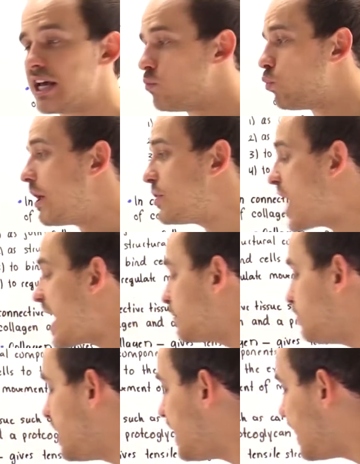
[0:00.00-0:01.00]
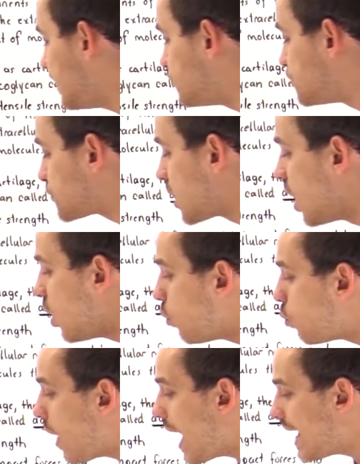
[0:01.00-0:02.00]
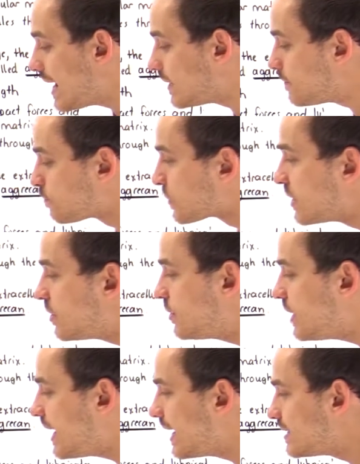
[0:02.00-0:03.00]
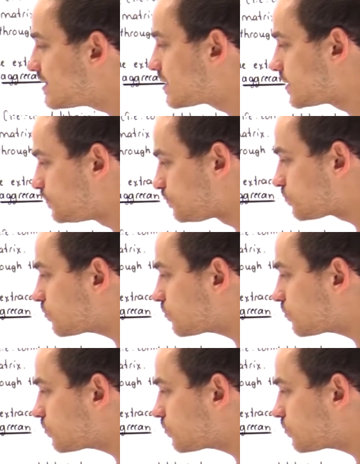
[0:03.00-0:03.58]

And what that means when these